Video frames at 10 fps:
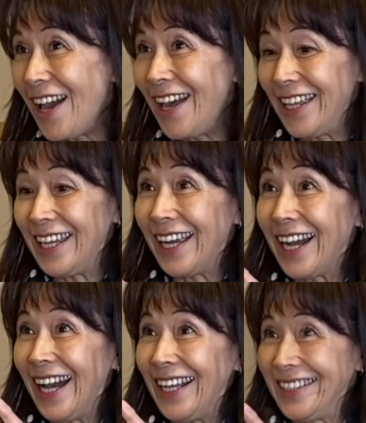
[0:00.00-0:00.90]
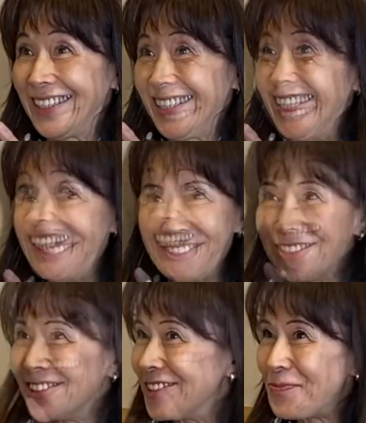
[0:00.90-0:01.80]
and he cut. I
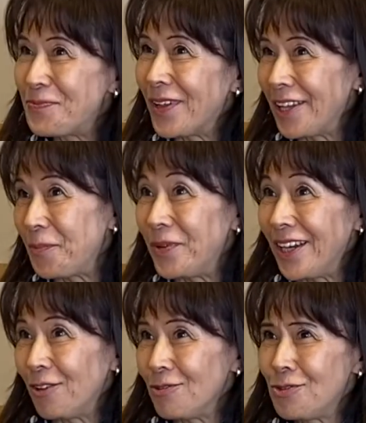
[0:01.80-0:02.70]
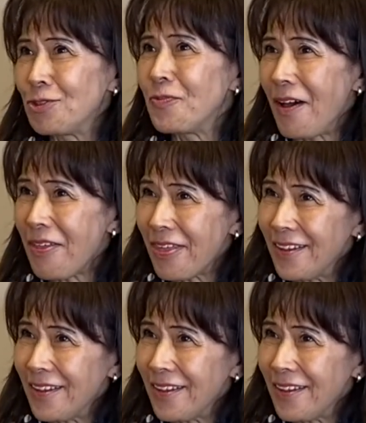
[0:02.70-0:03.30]
couldn't play the piano 2 months,